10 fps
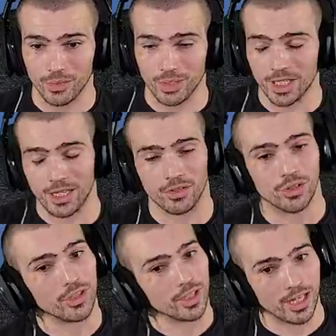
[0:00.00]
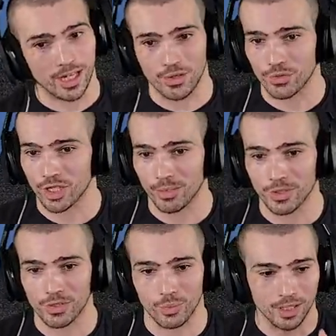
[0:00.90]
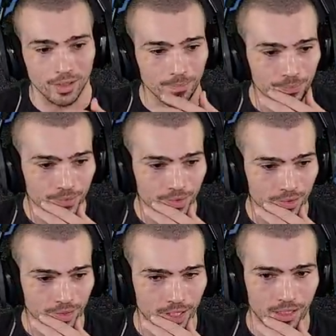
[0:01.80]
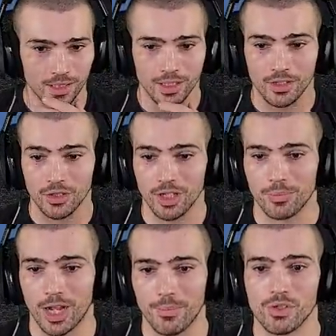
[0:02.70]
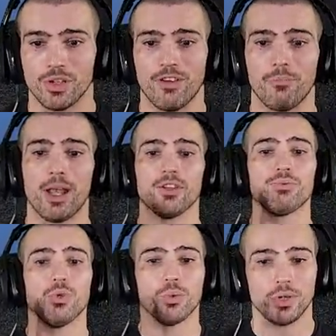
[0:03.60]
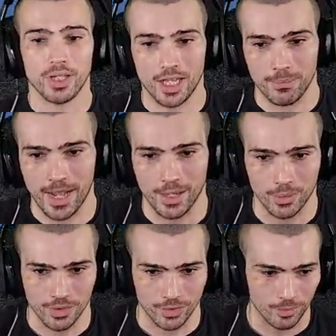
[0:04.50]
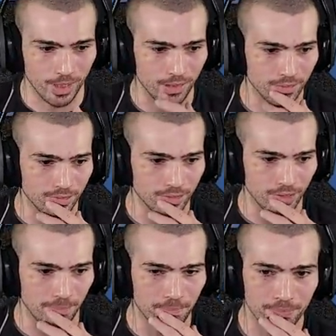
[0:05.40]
He can't turn and get angles on him as well. Okay. The only problem is you're off balance forward and backwards a little bit. Okay.